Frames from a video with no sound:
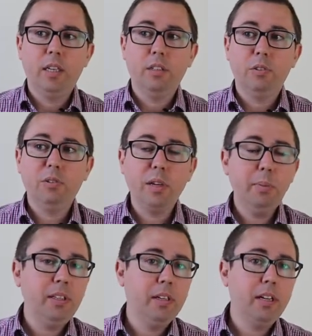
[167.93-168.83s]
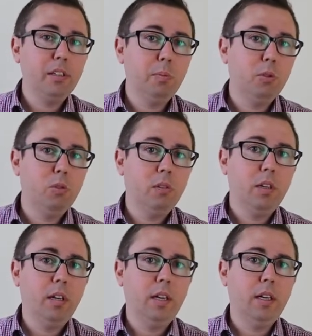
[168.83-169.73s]
so it's going to be deductible,
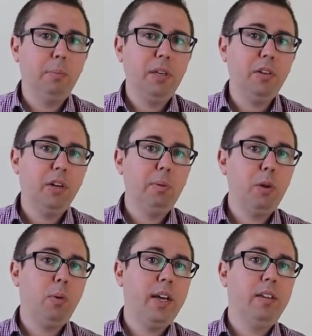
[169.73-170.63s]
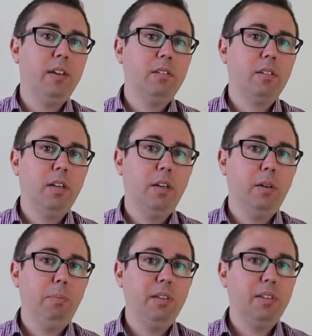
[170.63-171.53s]
but you've got to be aware that it's going
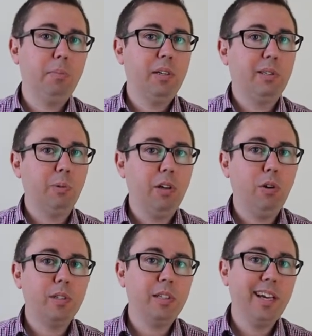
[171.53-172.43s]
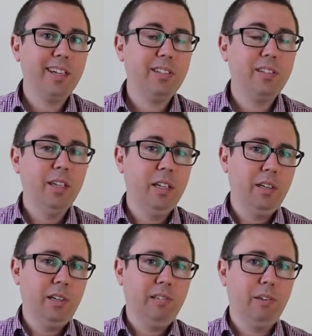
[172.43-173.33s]
to be subject to withholding tax.
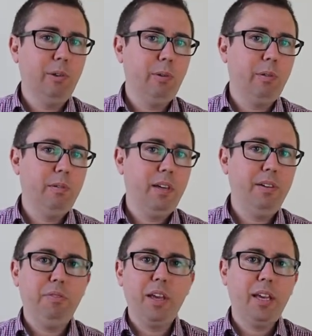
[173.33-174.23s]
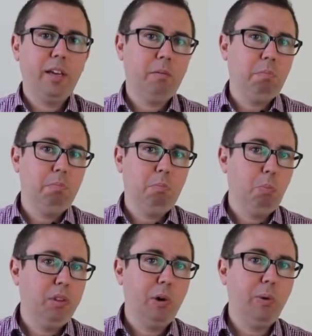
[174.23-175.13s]
So if their
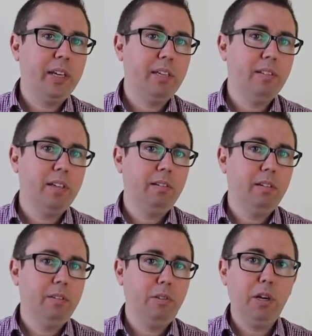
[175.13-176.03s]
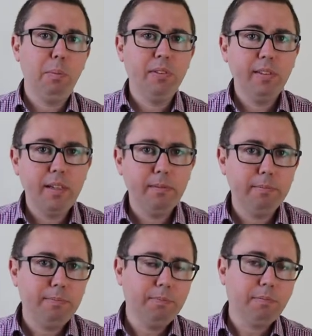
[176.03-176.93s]
withholding is at 30%,
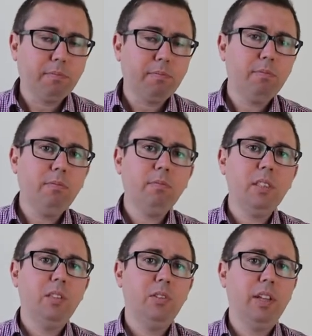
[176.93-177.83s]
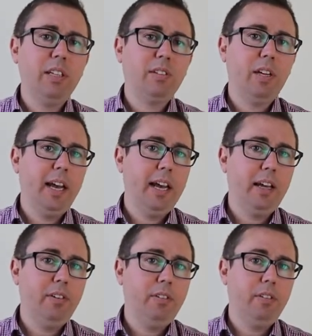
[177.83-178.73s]
so that's going to
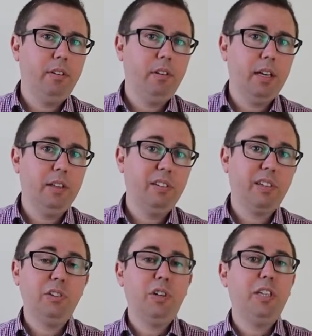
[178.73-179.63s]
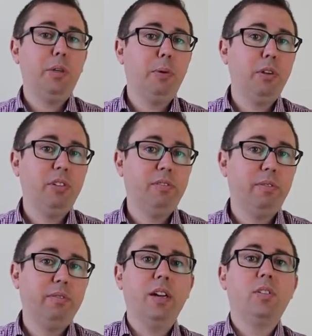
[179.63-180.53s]
add, that's going to change your bonus
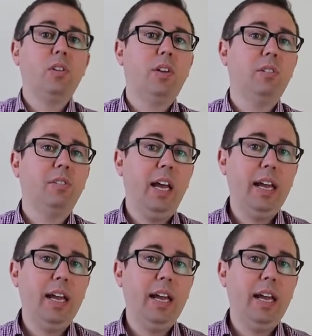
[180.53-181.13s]
from $500 to